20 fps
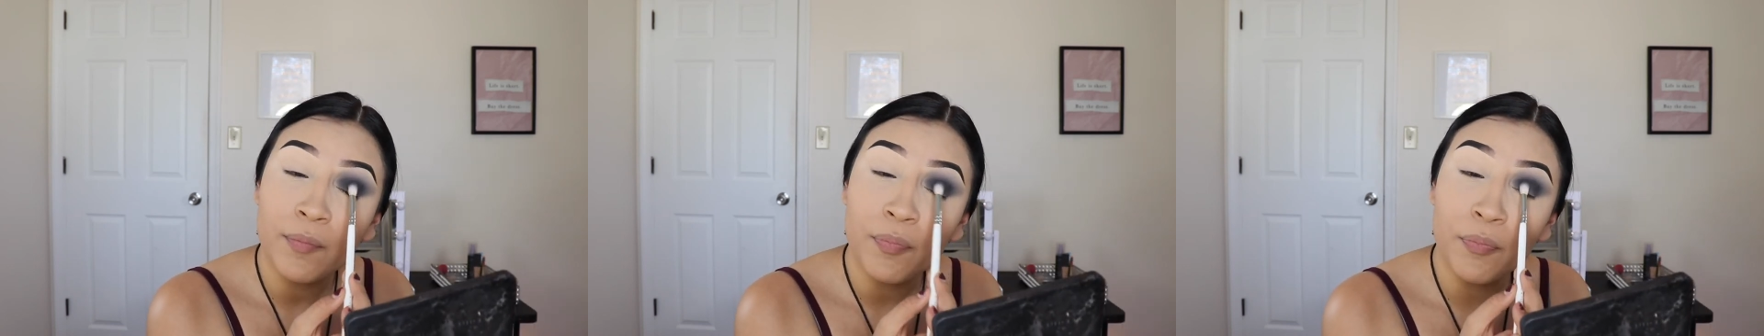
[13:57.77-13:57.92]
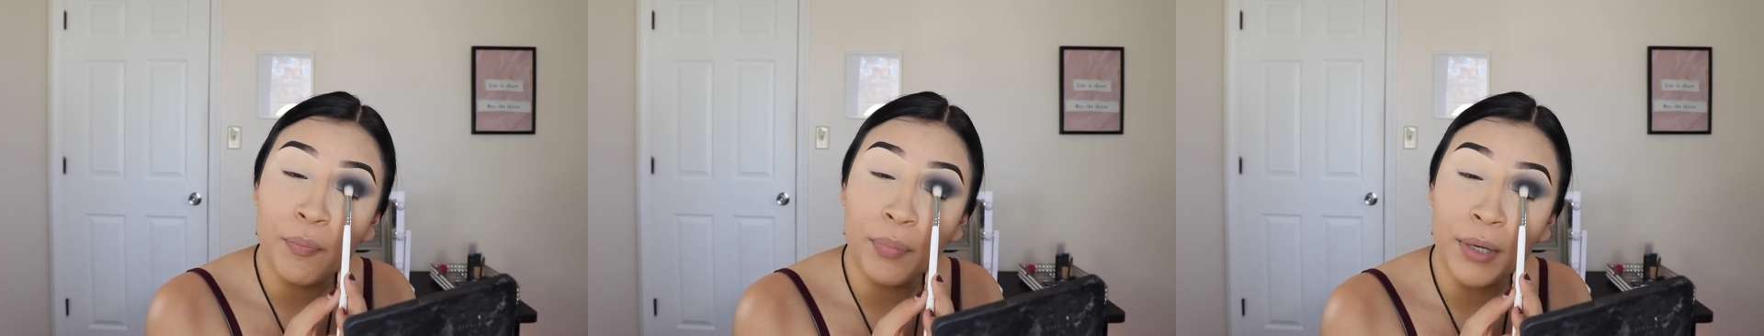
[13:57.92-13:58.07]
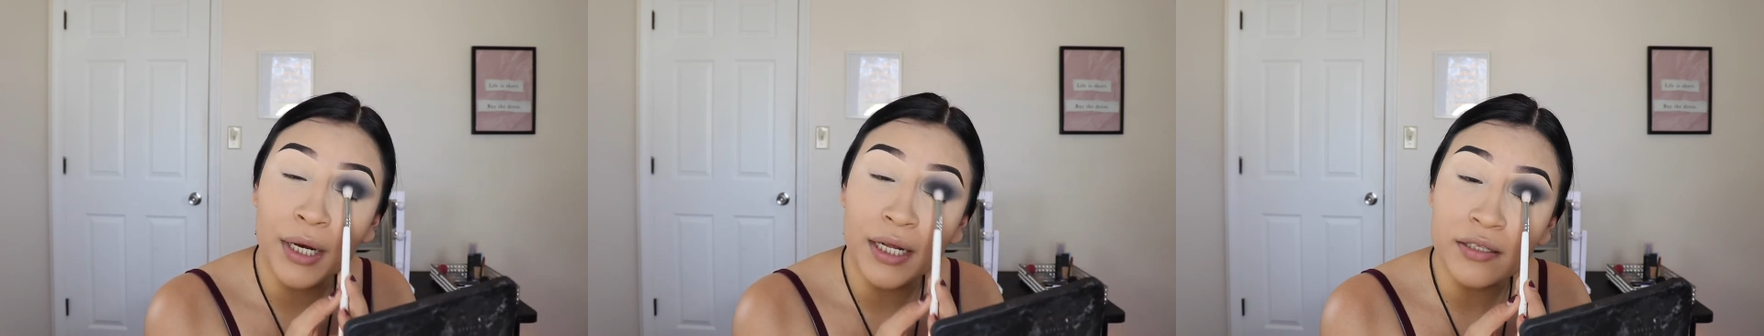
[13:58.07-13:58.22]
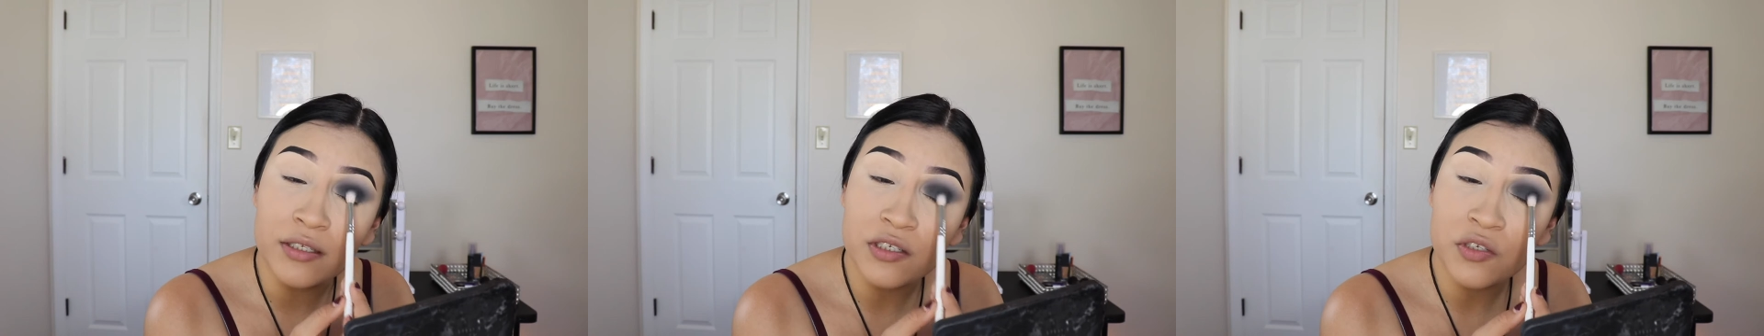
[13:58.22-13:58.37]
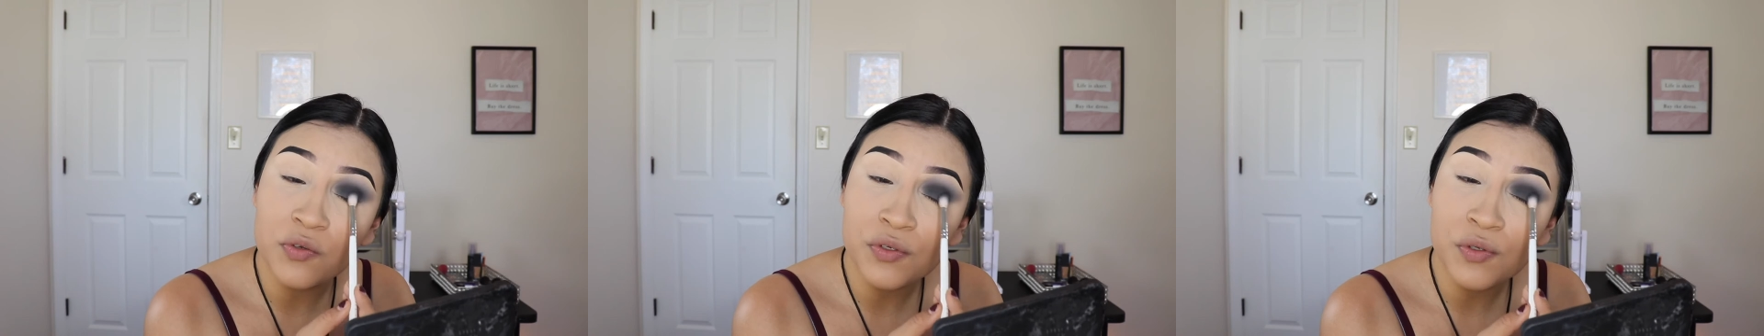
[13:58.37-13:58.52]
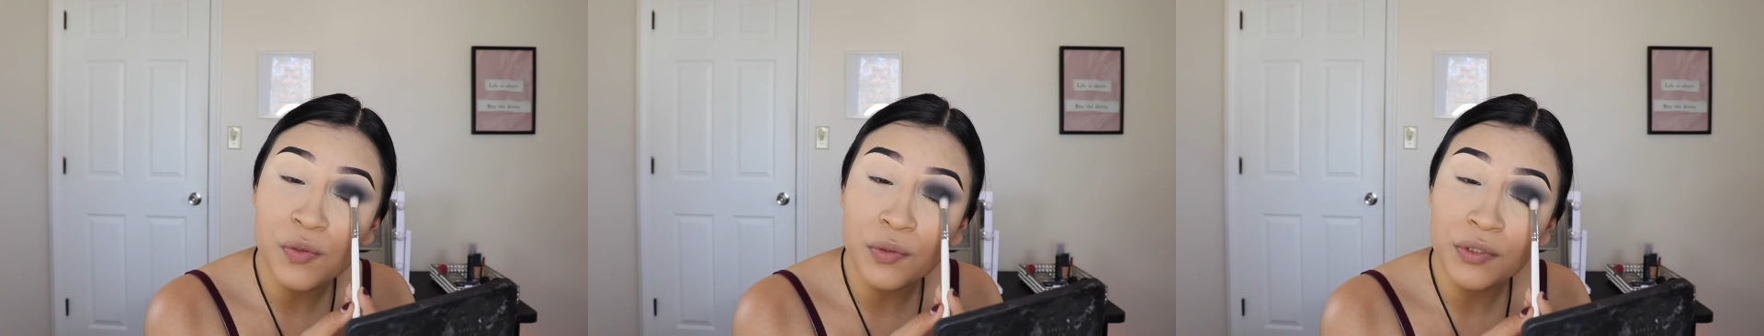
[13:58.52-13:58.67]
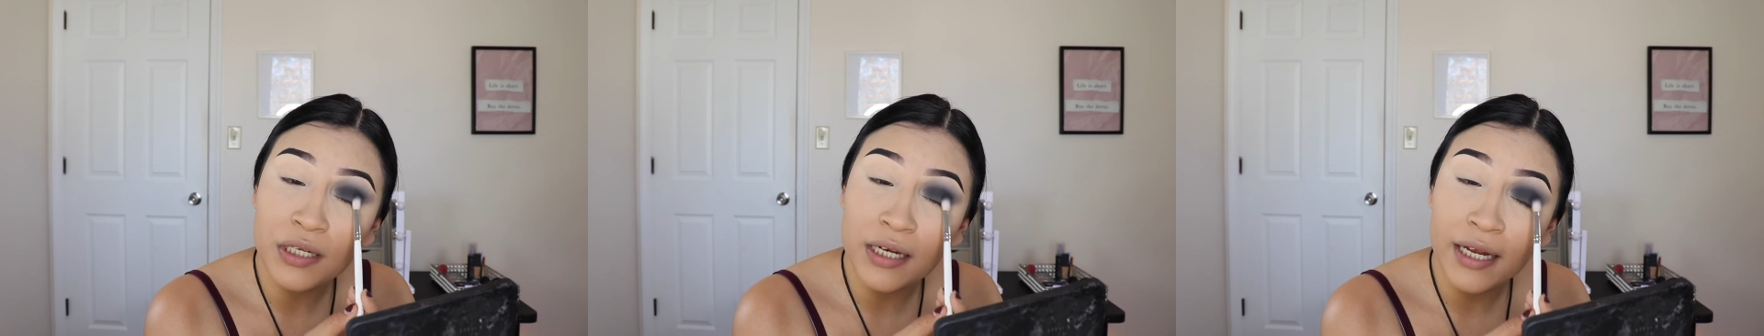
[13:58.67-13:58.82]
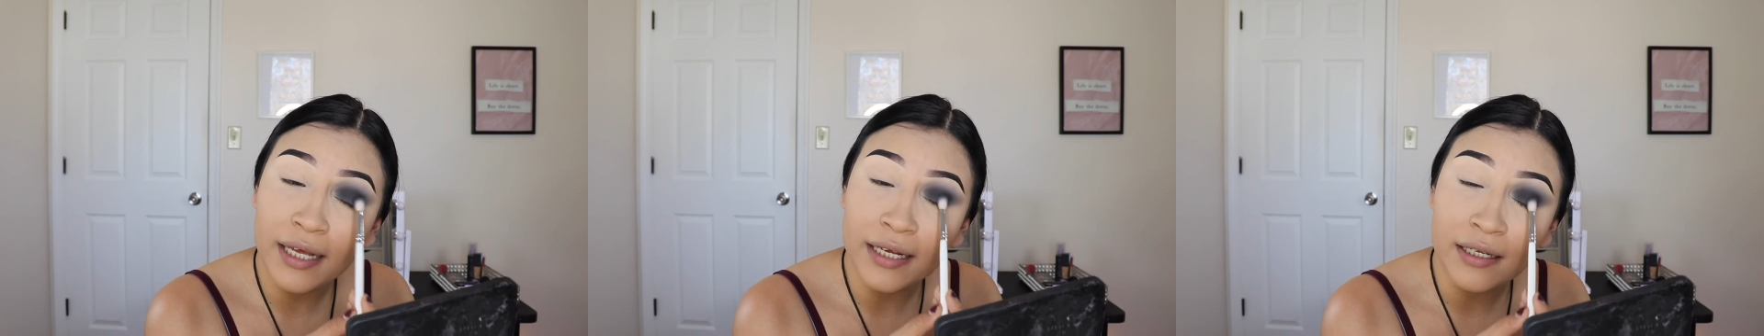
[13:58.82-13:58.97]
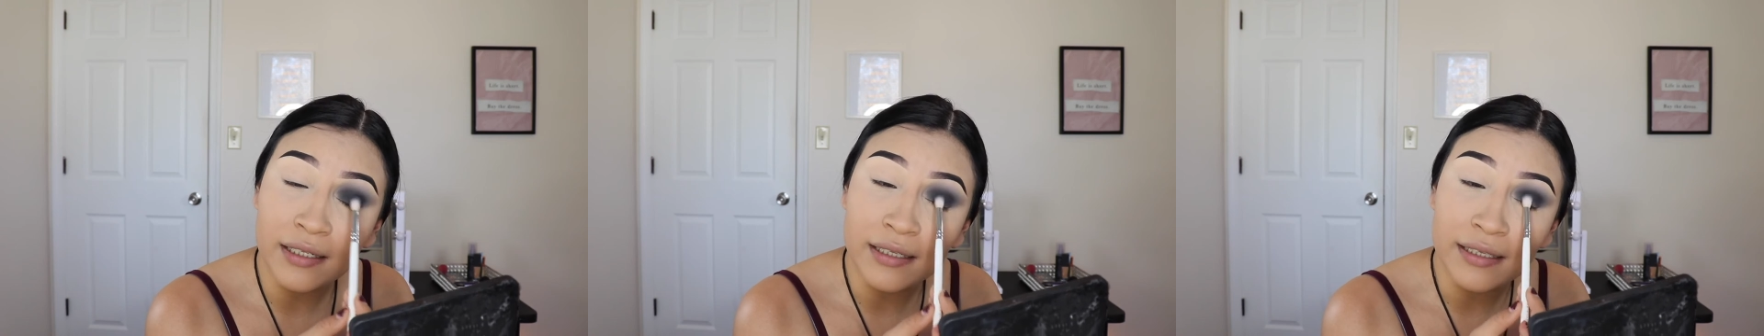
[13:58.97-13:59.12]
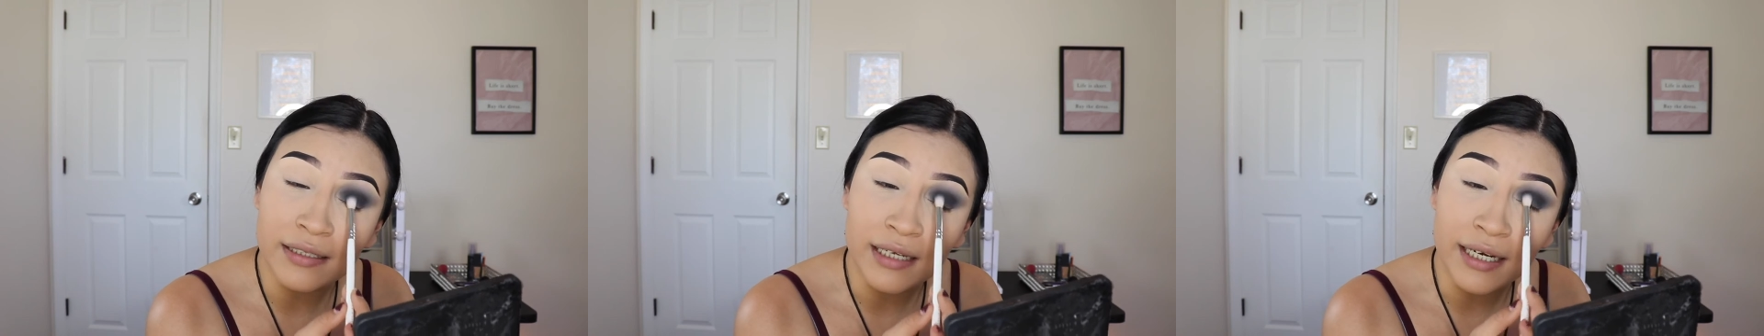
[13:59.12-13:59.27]
but this was only
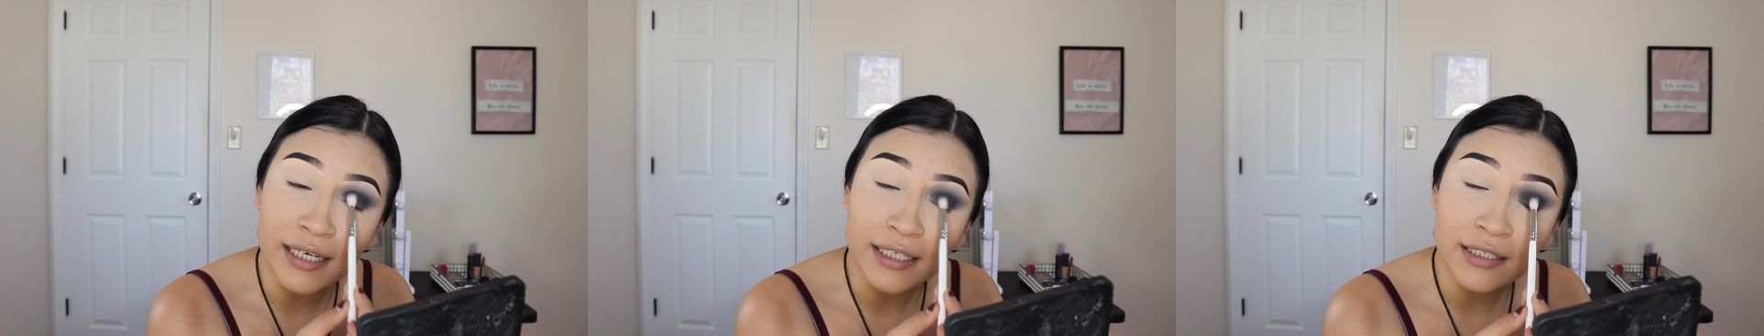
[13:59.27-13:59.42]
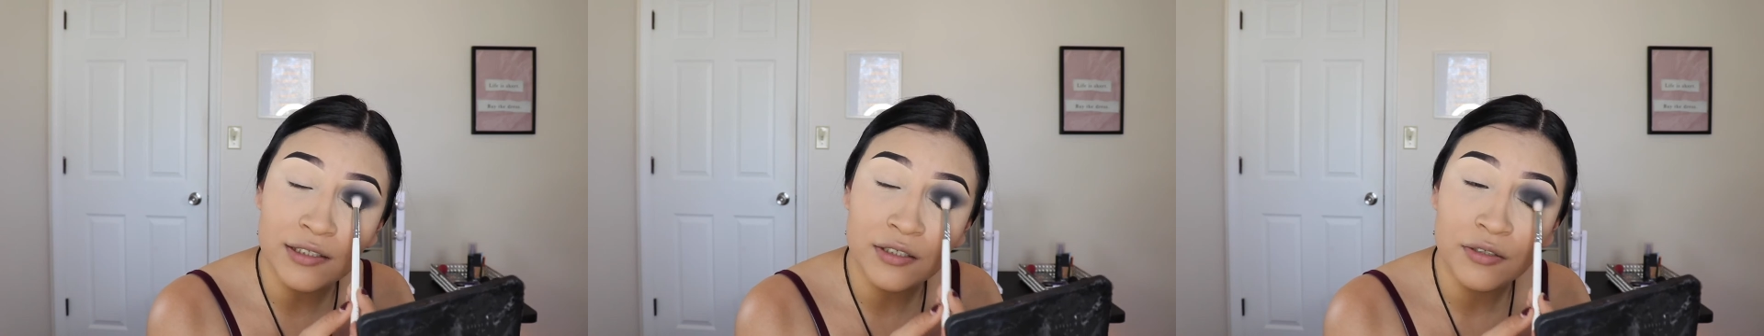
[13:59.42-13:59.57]
like a light